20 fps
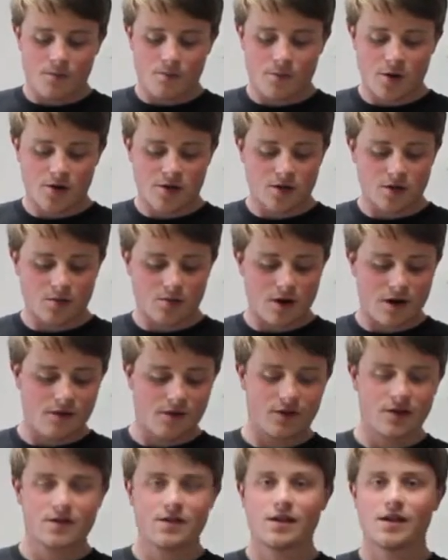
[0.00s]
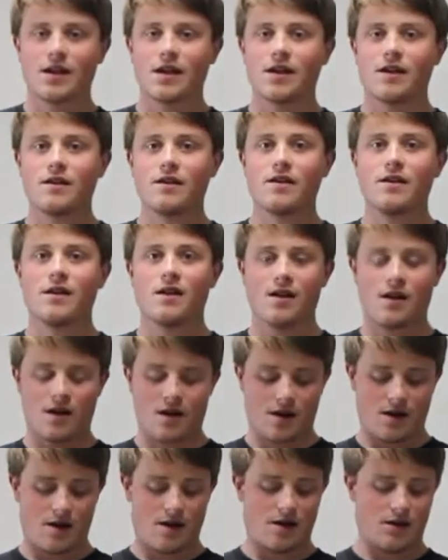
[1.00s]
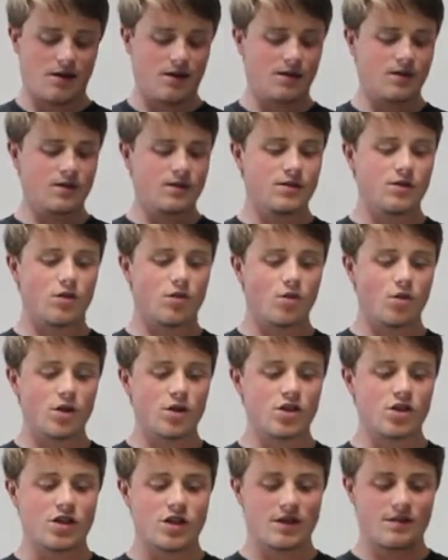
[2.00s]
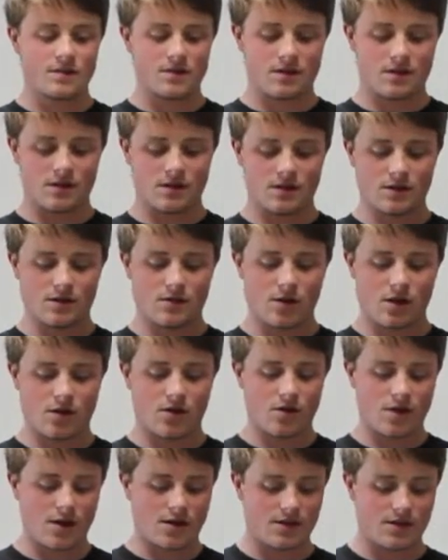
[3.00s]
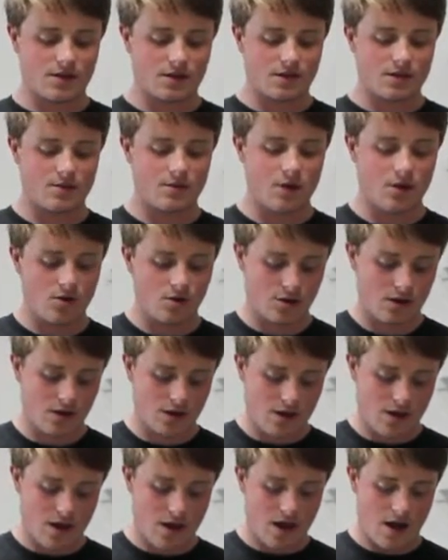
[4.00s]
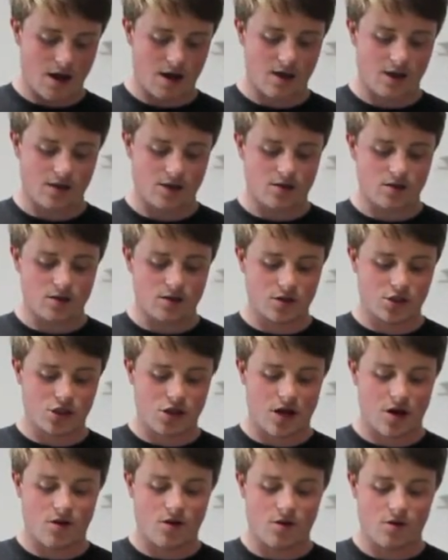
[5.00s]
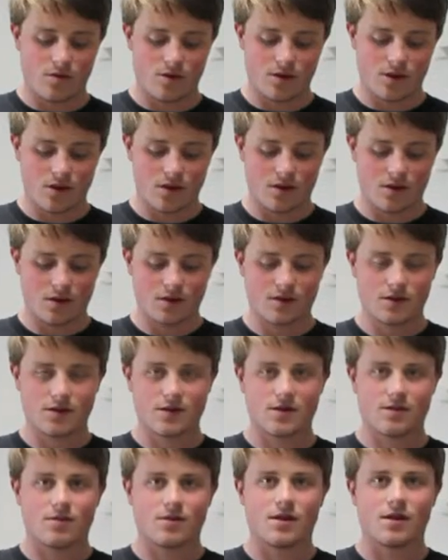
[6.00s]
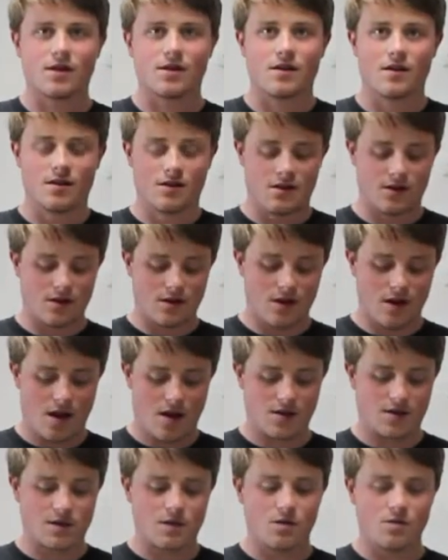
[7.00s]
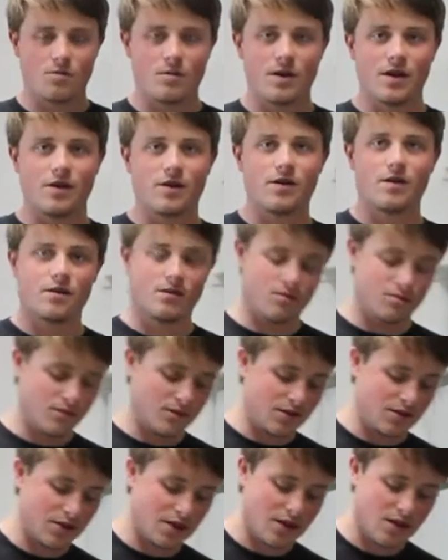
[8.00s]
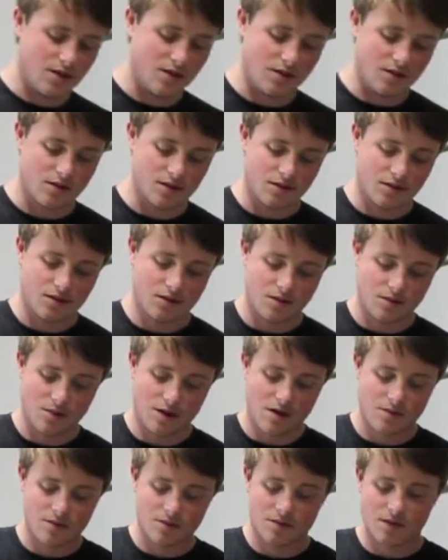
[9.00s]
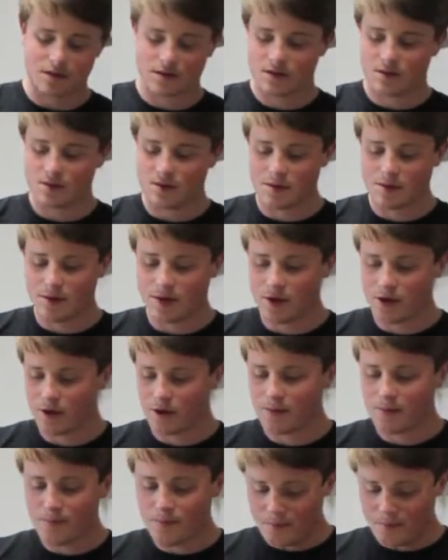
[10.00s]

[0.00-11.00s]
Personal preference again, so wood chips is what creates the smoke. I like to use cherry wood, something not so bitter. Mesquite sometimes tends to be bitter.